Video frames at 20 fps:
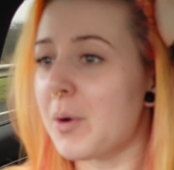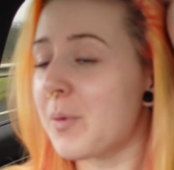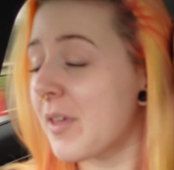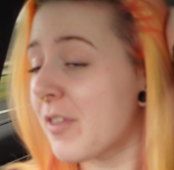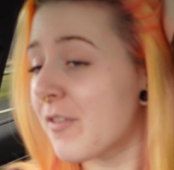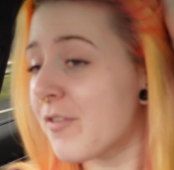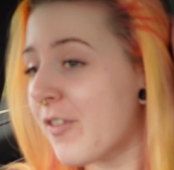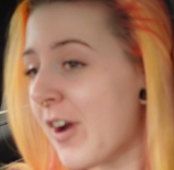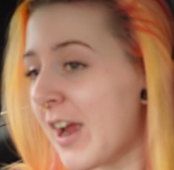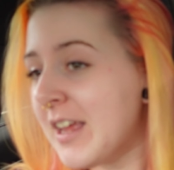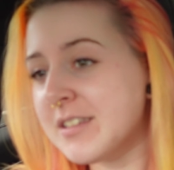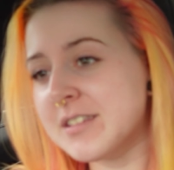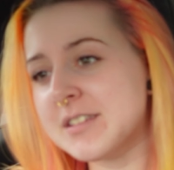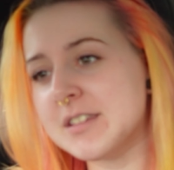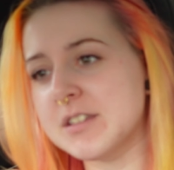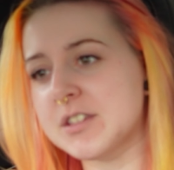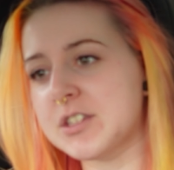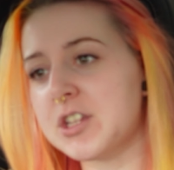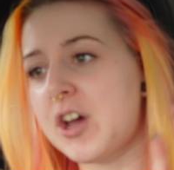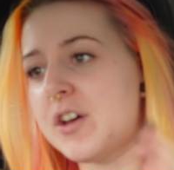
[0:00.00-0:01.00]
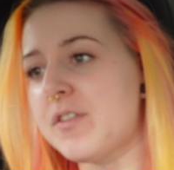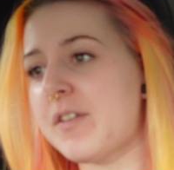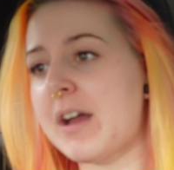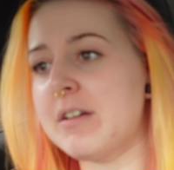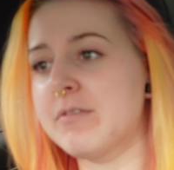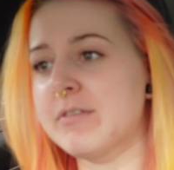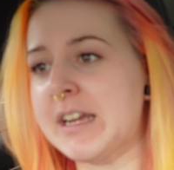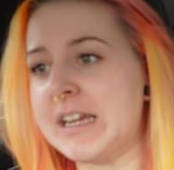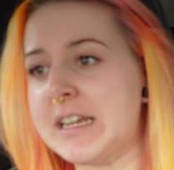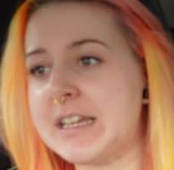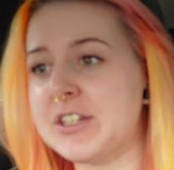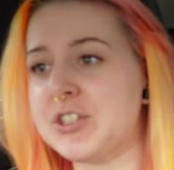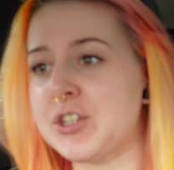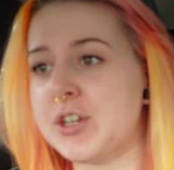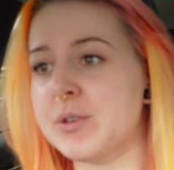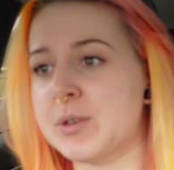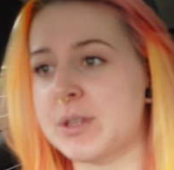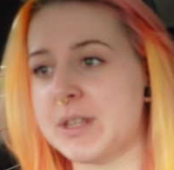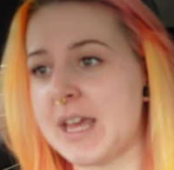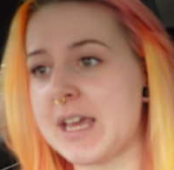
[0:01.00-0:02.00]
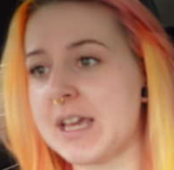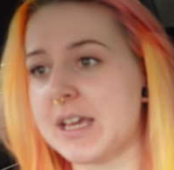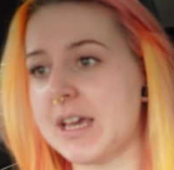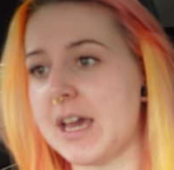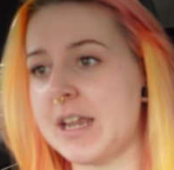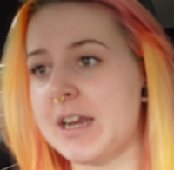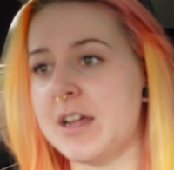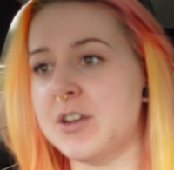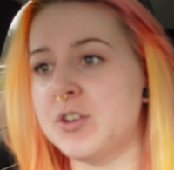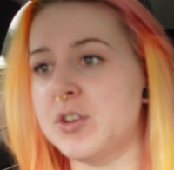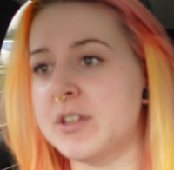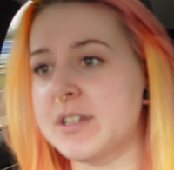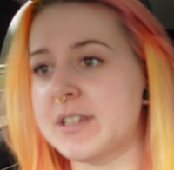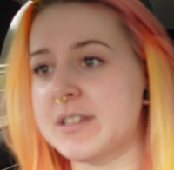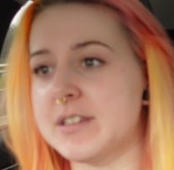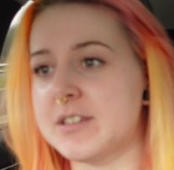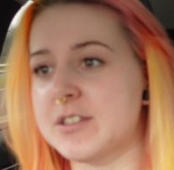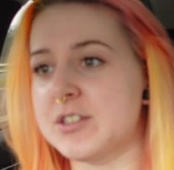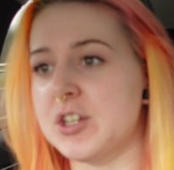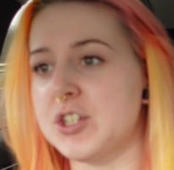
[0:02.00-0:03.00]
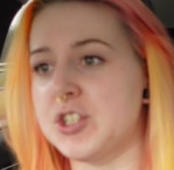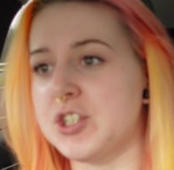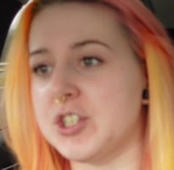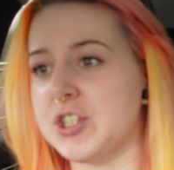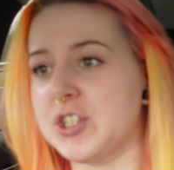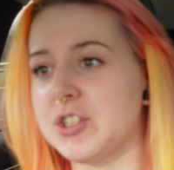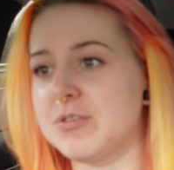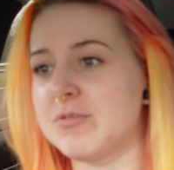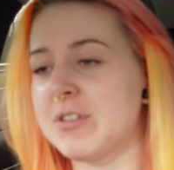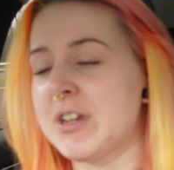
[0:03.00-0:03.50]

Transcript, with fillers: but with friends and stuff, I really do think, and I know this is such a,